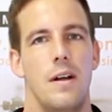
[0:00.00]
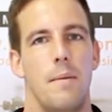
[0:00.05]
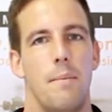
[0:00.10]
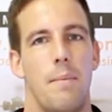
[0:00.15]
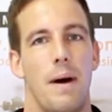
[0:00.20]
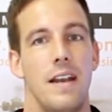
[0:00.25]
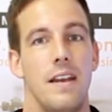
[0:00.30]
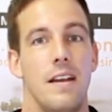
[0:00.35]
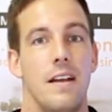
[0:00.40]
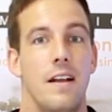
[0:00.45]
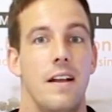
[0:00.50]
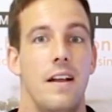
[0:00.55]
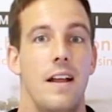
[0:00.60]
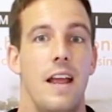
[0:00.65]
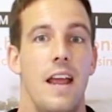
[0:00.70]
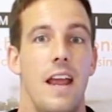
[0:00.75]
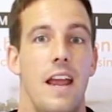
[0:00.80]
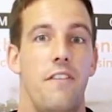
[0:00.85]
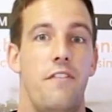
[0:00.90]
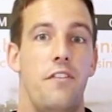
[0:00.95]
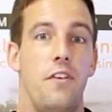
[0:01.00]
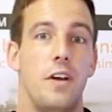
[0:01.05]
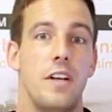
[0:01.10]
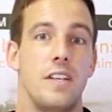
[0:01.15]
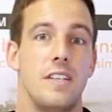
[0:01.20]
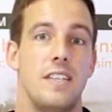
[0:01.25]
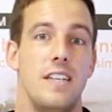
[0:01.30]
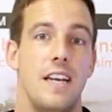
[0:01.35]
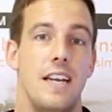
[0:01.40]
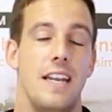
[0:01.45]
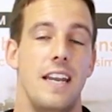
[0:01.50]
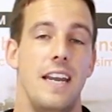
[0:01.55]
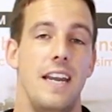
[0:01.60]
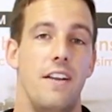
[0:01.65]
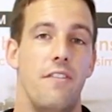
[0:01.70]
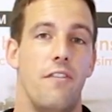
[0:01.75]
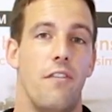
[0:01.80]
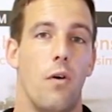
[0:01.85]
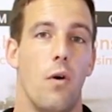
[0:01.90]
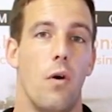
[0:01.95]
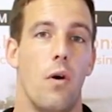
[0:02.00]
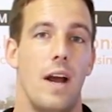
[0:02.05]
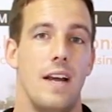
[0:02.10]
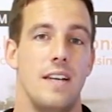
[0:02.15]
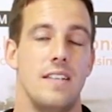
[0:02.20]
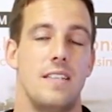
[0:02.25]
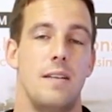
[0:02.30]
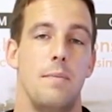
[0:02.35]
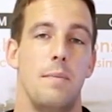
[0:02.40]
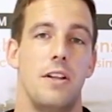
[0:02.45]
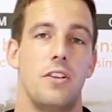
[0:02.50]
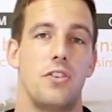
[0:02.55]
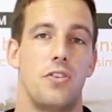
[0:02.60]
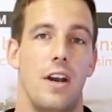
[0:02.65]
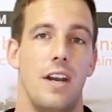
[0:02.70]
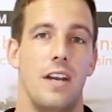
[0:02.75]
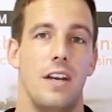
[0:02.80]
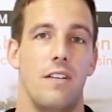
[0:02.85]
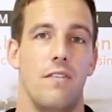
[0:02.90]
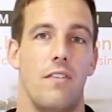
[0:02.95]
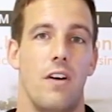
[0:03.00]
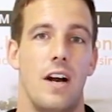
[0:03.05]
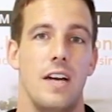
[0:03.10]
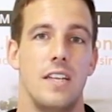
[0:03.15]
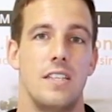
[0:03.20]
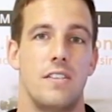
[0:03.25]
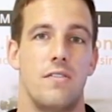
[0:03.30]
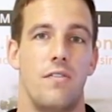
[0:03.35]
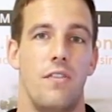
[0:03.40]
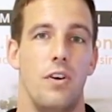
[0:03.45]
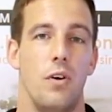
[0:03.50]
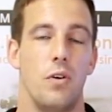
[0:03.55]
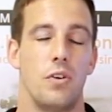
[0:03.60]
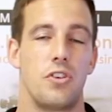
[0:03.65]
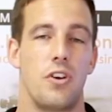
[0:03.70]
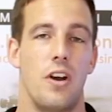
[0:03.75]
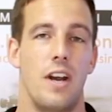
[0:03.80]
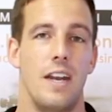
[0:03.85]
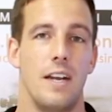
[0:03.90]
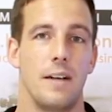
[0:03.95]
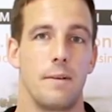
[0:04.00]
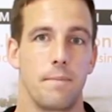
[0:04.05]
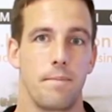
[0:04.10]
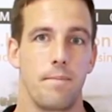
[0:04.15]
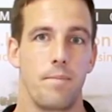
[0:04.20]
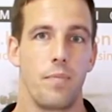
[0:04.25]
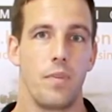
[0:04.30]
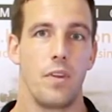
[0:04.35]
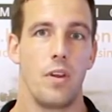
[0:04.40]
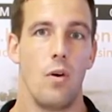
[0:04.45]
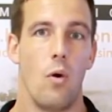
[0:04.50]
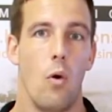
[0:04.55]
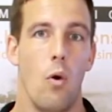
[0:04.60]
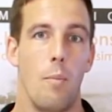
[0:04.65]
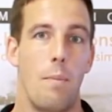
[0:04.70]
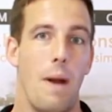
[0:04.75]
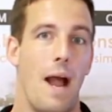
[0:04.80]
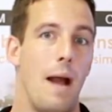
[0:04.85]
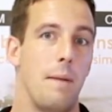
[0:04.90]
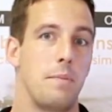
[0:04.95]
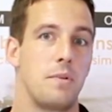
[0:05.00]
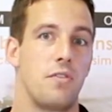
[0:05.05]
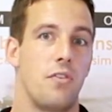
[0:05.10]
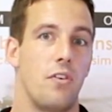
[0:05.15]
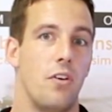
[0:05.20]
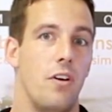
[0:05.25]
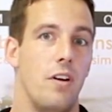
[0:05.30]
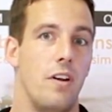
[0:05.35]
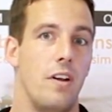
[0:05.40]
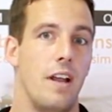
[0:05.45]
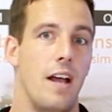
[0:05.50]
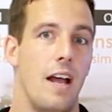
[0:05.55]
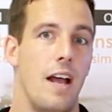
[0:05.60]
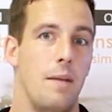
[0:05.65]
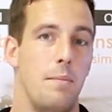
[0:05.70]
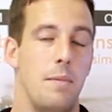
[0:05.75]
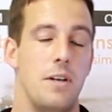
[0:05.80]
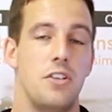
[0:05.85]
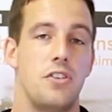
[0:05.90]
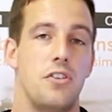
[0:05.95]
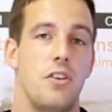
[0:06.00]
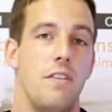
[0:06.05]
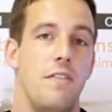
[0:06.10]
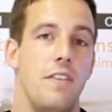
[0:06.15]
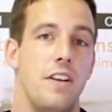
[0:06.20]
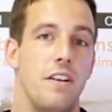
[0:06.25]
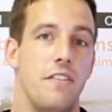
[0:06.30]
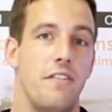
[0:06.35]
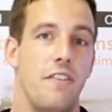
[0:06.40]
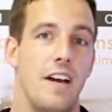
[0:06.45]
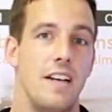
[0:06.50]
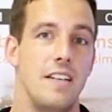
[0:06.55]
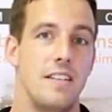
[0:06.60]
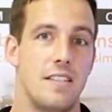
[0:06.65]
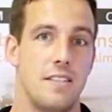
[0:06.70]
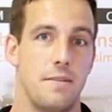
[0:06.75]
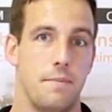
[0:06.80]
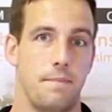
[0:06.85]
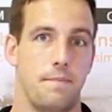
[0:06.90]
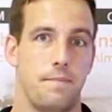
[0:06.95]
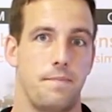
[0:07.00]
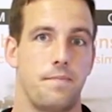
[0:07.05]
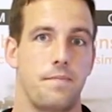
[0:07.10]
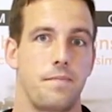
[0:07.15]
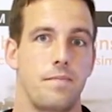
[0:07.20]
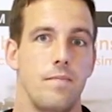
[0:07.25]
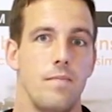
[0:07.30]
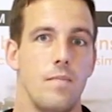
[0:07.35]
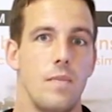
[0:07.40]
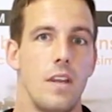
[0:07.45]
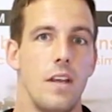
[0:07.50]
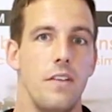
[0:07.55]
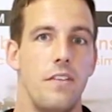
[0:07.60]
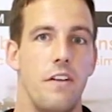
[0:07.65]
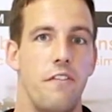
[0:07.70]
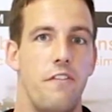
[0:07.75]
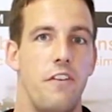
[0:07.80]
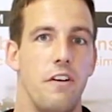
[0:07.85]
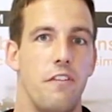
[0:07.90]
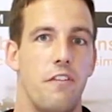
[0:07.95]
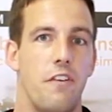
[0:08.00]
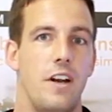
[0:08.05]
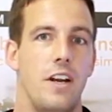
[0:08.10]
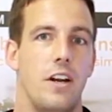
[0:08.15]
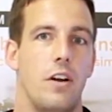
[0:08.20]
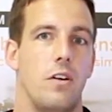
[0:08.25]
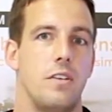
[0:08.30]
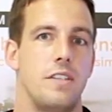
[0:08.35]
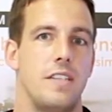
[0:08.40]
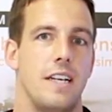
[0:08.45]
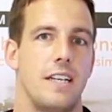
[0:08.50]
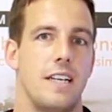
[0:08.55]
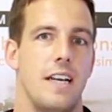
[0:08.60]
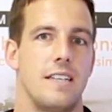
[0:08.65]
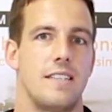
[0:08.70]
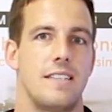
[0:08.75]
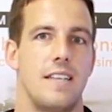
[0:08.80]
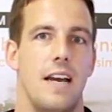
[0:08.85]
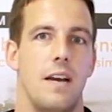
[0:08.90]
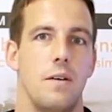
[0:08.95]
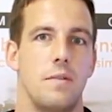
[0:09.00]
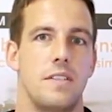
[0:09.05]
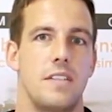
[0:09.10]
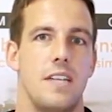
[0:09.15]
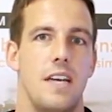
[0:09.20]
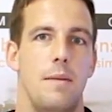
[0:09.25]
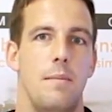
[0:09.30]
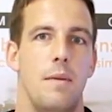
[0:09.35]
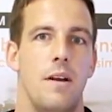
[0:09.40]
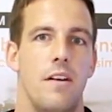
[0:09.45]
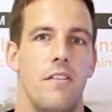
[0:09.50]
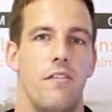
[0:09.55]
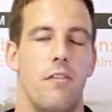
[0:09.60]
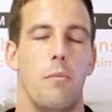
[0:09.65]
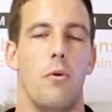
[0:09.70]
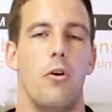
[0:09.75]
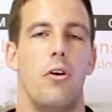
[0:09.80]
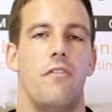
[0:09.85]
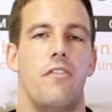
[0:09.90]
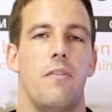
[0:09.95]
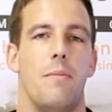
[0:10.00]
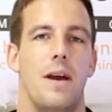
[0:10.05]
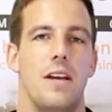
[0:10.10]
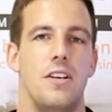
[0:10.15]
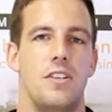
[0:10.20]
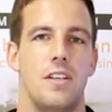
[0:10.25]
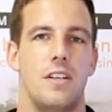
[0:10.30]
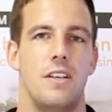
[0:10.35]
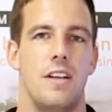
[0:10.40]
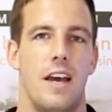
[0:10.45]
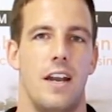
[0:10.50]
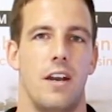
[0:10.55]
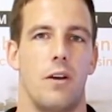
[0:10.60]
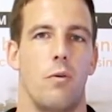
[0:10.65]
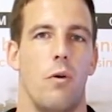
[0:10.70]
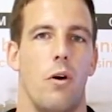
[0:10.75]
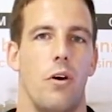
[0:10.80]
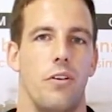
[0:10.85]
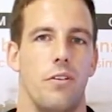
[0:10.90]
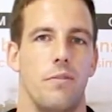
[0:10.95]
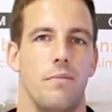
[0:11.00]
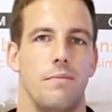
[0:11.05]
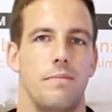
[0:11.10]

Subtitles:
But if you can see a need for a similar training device for your training, or perhaps for an administrative interface, then feel free to contact our sales team for more information and a quote.